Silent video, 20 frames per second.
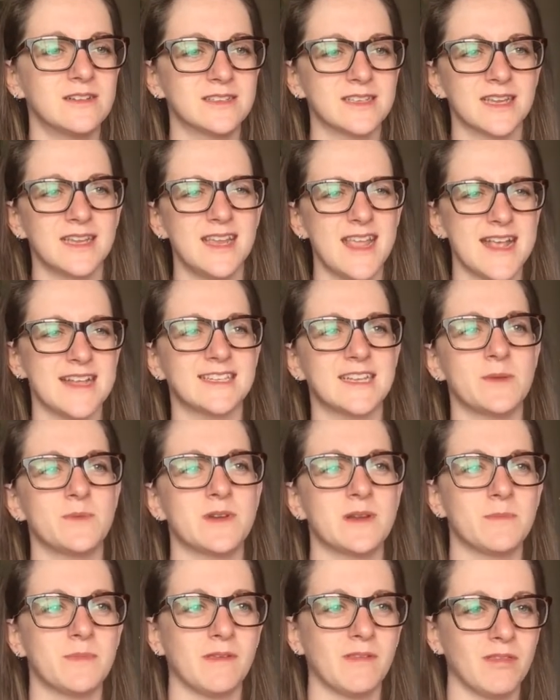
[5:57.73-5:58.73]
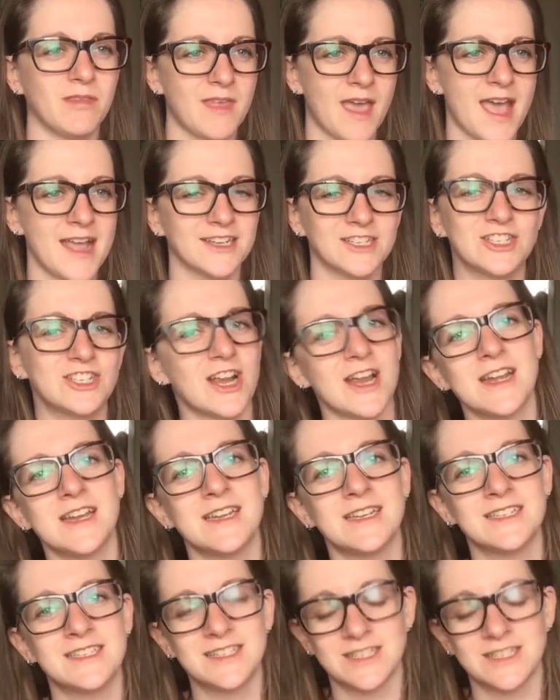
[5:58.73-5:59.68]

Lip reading: It's like, yes, I want to be that shining